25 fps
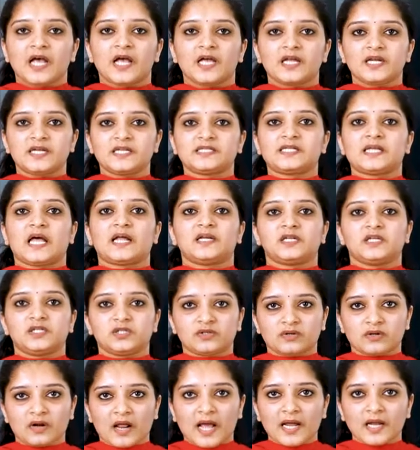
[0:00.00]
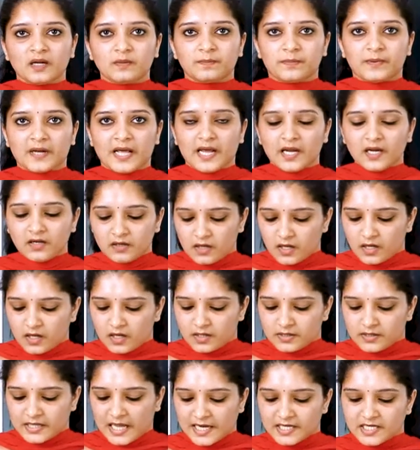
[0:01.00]
it is an inclined plane
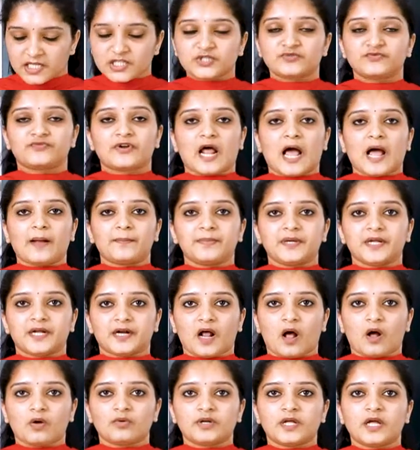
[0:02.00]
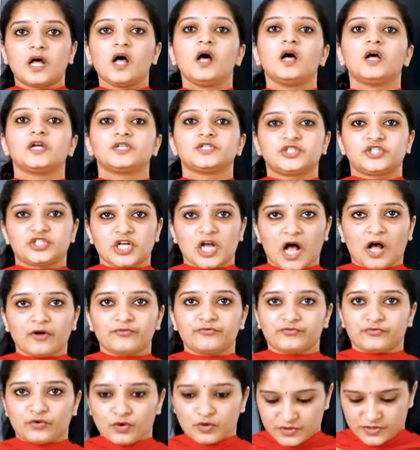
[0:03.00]
that is wrapped around a
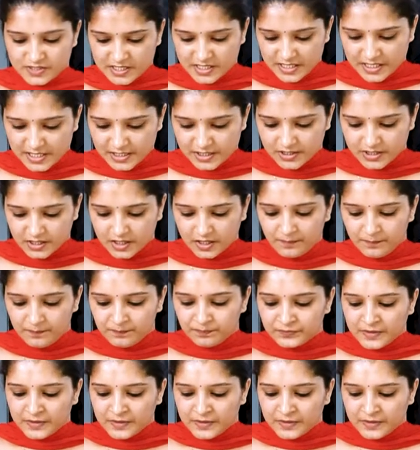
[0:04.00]
shaft or cylinder